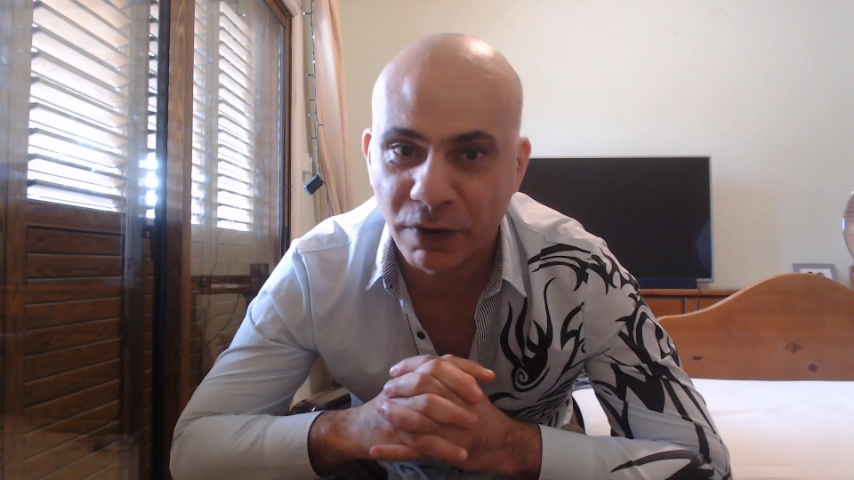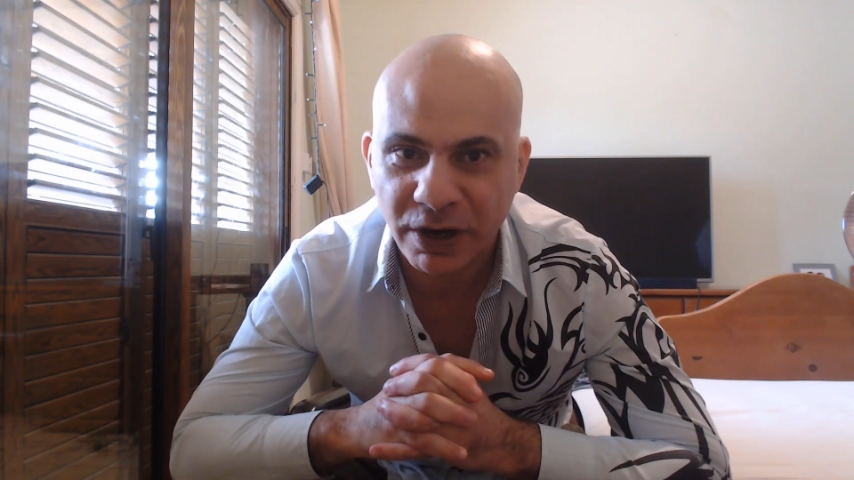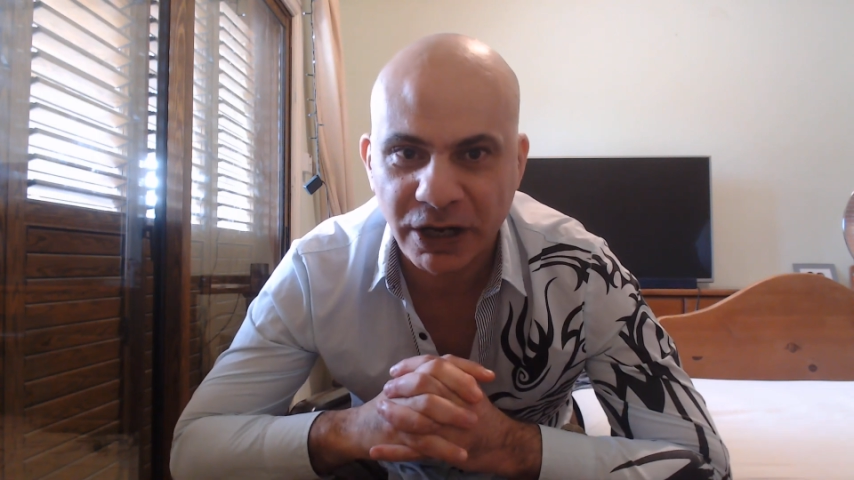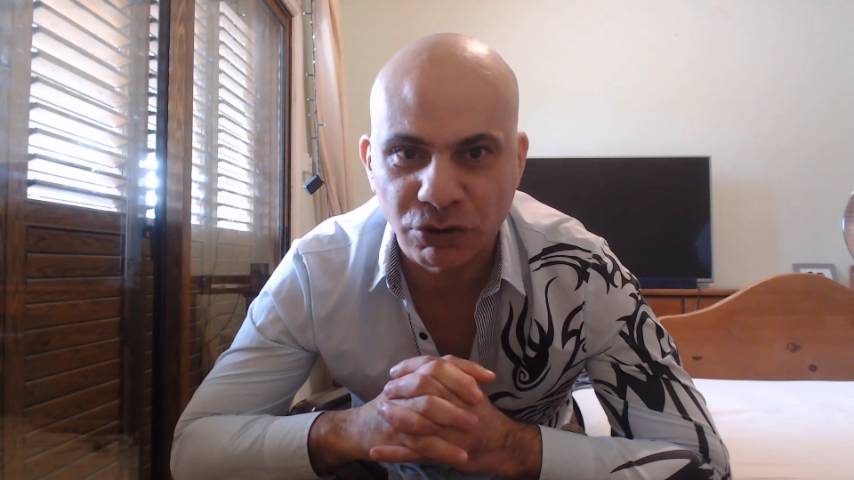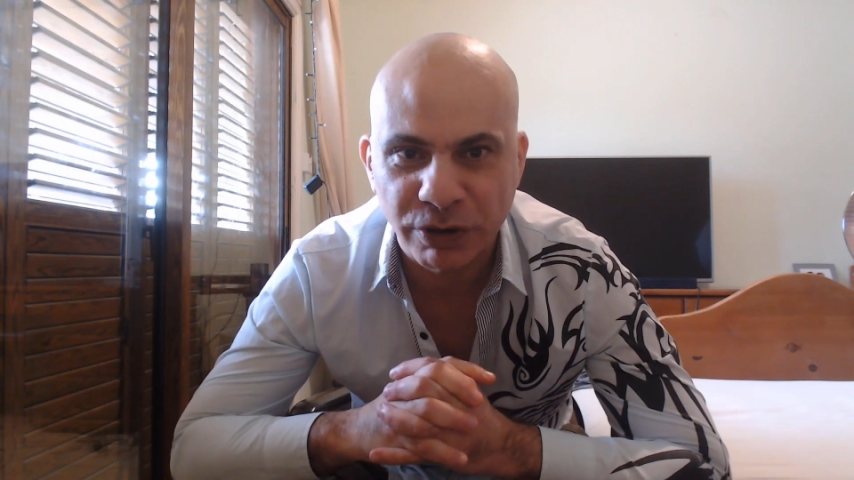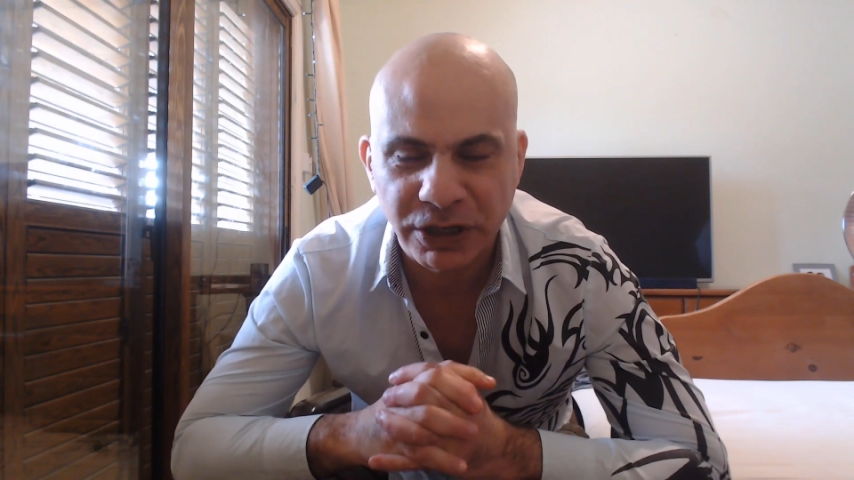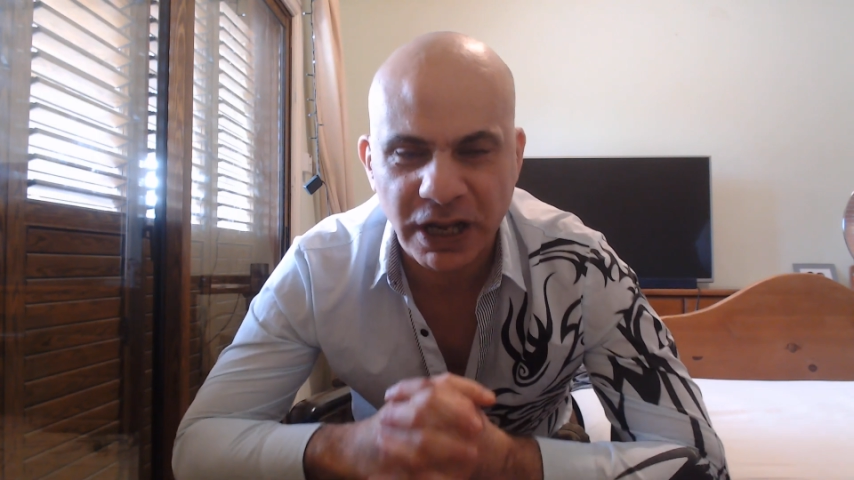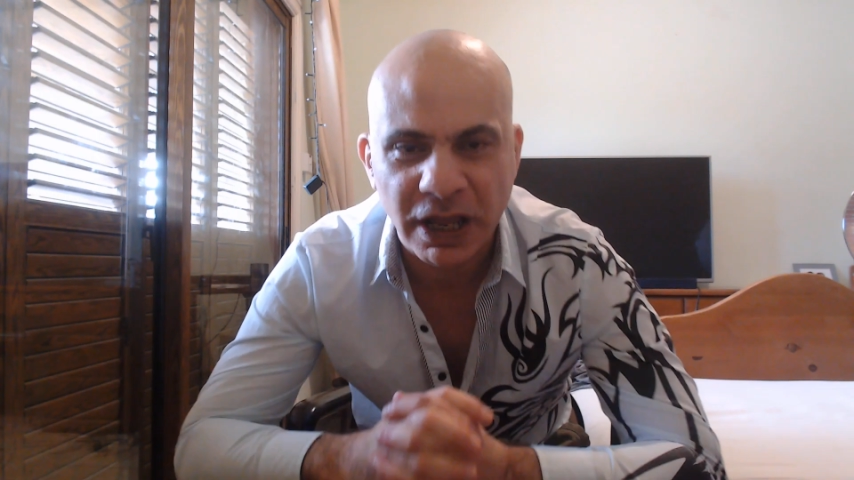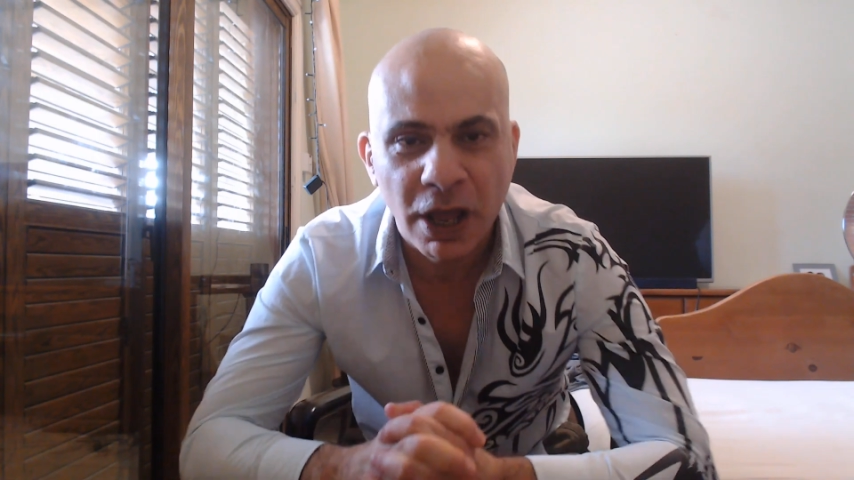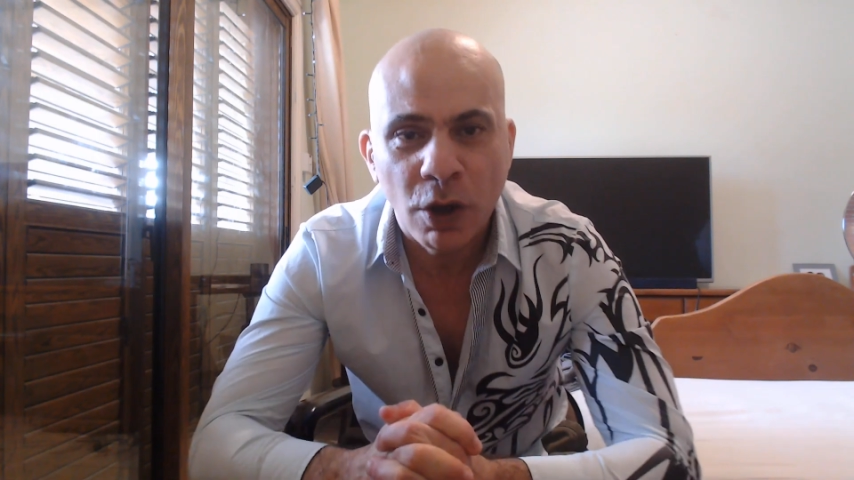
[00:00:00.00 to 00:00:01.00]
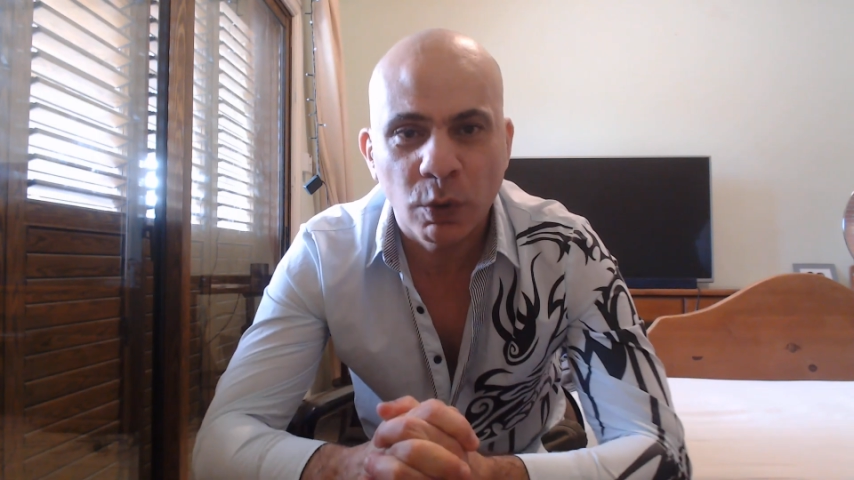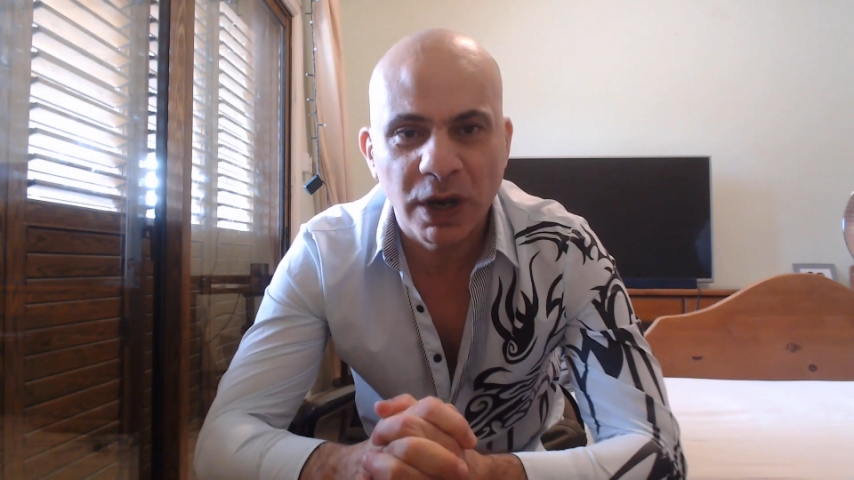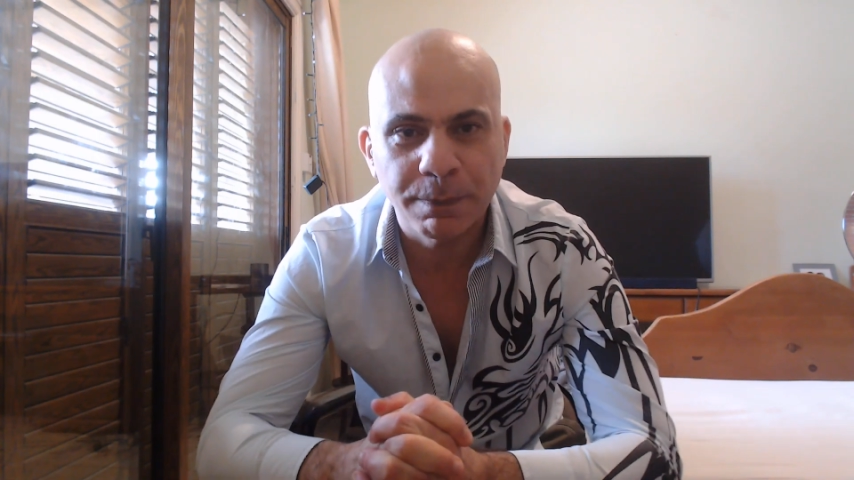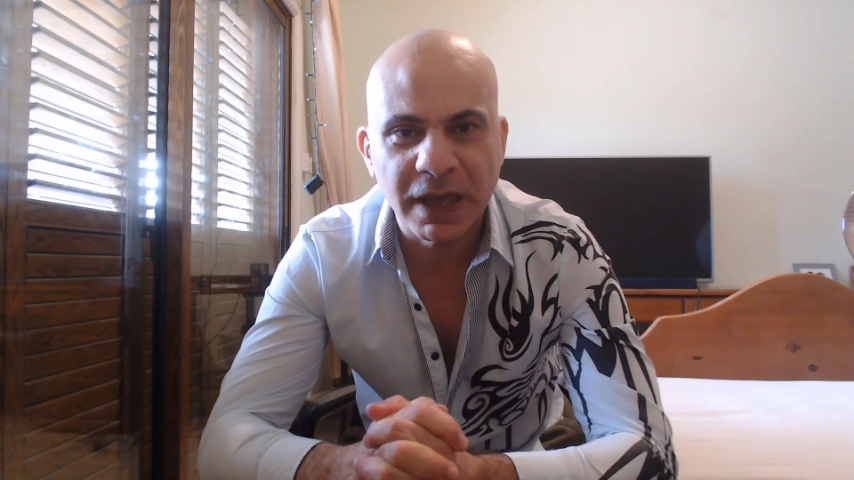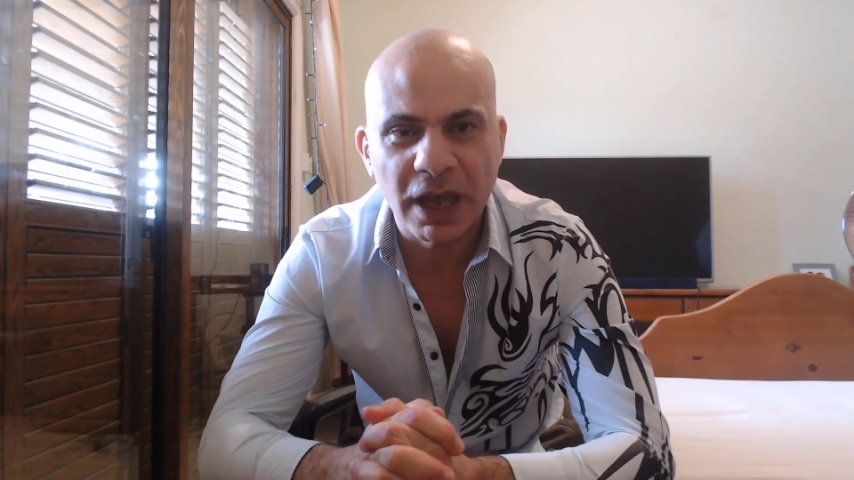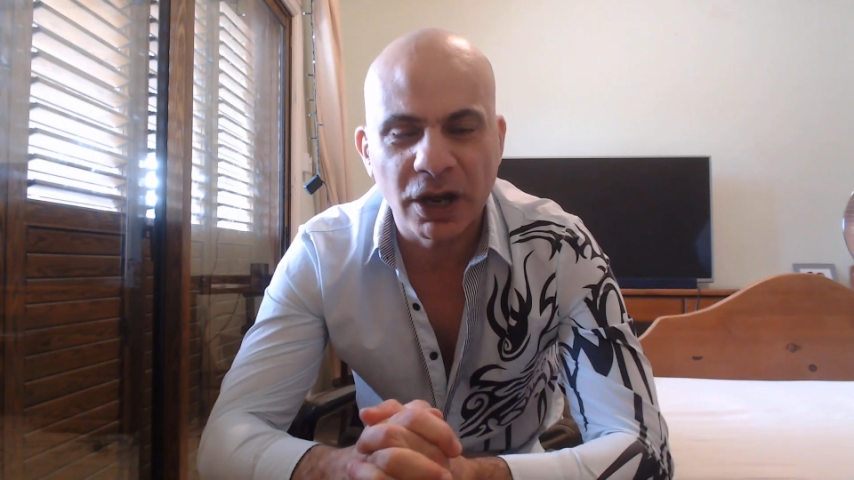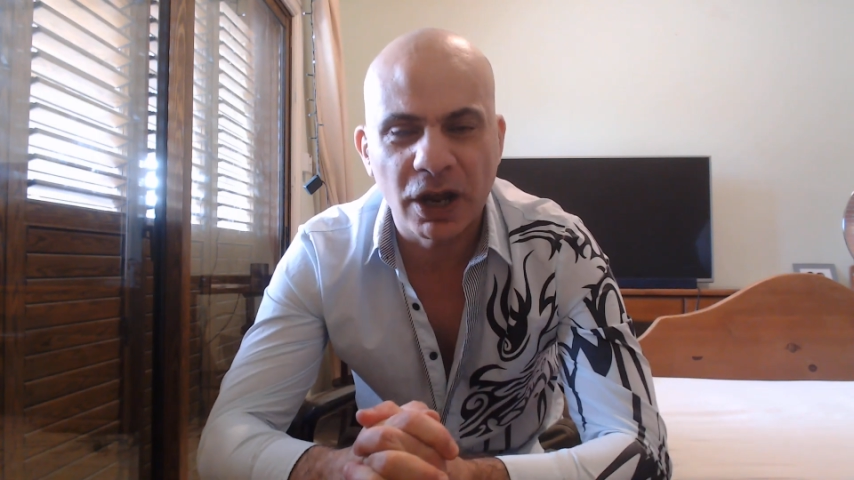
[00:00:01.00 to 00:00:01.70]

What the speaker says: Very interesting. Will it be